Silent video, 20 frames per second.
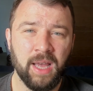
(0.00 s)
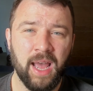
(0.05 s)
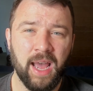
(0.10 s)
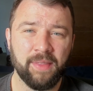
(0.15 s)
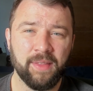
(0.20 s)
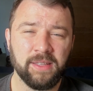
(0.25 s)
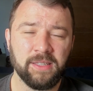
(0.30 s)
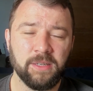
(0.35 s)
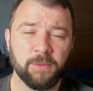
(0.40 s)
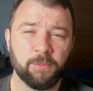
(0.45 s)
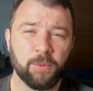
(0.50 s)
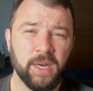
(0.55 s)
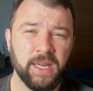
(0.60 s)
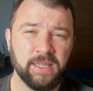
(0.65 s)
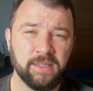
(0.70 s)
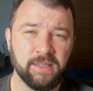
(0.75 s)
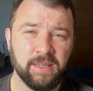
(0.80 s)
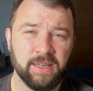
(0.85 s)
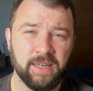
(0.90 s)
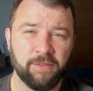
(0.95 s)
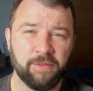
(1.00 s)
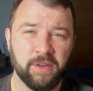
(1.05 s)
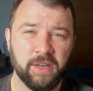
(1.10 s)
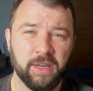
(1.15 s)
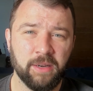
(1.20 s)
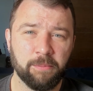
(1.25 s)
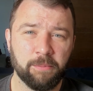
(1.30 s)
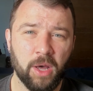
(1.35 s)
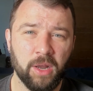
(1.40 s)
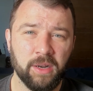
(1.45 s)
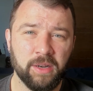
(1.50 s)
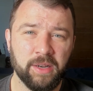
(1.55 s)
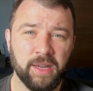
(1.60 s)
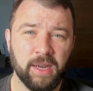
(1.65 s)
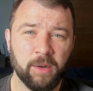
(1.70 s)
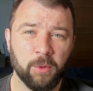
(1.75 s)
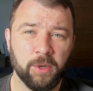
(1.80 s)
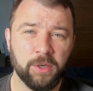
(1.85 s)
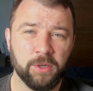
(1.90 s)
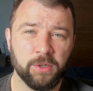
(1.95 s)
and that's a pretty significant bottleneck
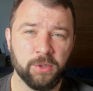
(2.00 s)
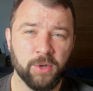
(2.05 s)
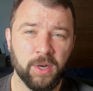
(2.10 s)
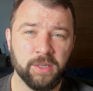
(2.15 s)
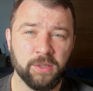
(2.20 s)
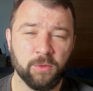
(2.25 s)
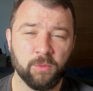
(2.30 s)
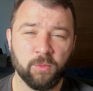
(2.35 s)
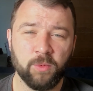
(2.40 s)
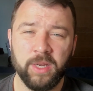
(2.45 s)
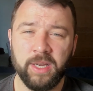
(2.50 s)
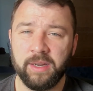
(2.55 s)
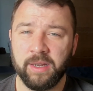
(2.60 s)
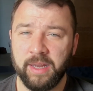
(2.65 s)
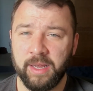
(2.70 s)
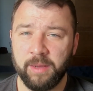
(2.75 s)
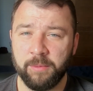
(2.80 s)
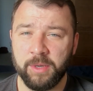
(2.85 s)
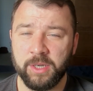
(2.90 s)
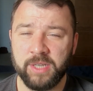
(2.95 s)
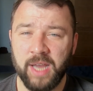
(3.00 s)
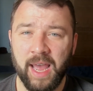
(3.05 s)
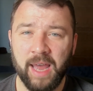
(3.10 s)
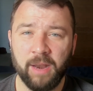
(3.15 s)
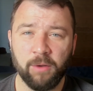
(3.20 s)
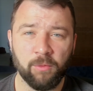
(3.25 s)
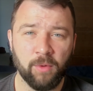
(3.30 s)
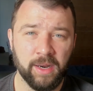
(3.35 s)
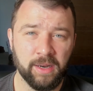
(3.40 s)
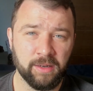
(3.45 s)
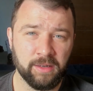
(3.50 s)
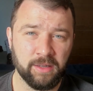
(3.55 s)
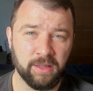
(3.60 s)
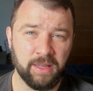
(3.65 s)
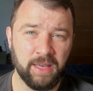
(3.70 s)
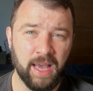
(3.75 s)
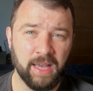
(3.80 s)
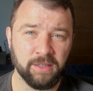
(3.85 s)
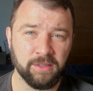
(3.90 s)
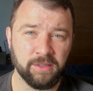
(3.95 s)
when you're trying to read an image and write it to
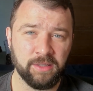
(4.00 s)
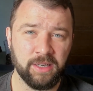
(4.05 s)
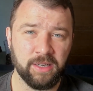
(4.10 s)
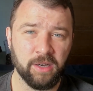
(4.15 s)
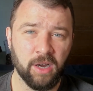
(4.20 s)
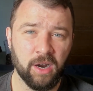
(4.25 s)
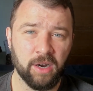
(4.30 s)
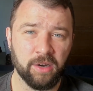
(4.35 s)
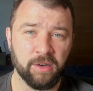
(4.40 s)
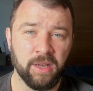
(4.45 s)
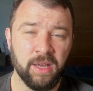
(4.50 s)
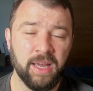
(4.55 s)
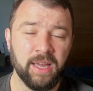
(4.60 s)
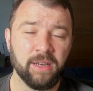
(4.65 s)
the S D card